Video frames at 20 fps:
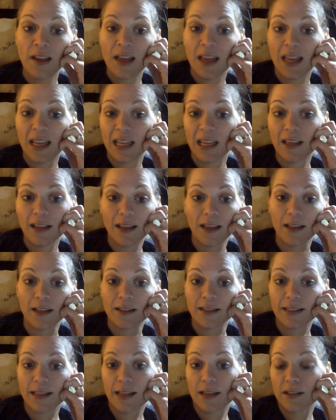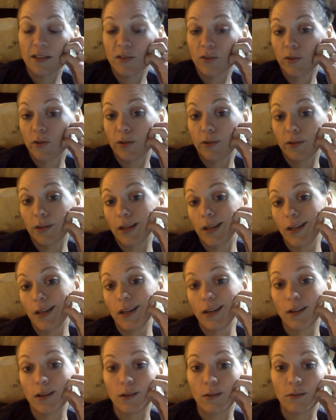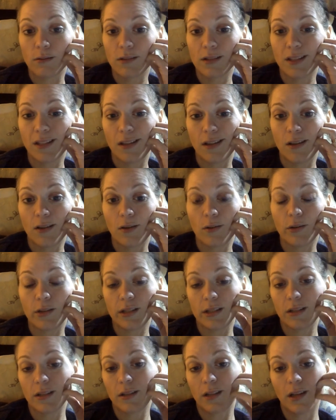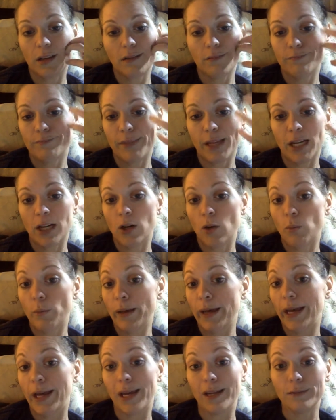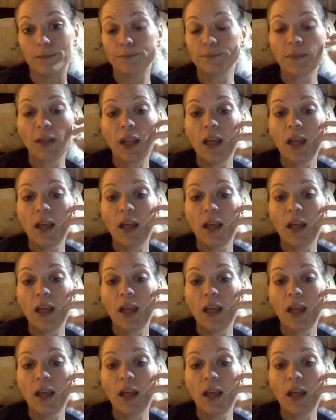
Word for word: and you, and say so you're like, you know, say you go into like I don't know pain,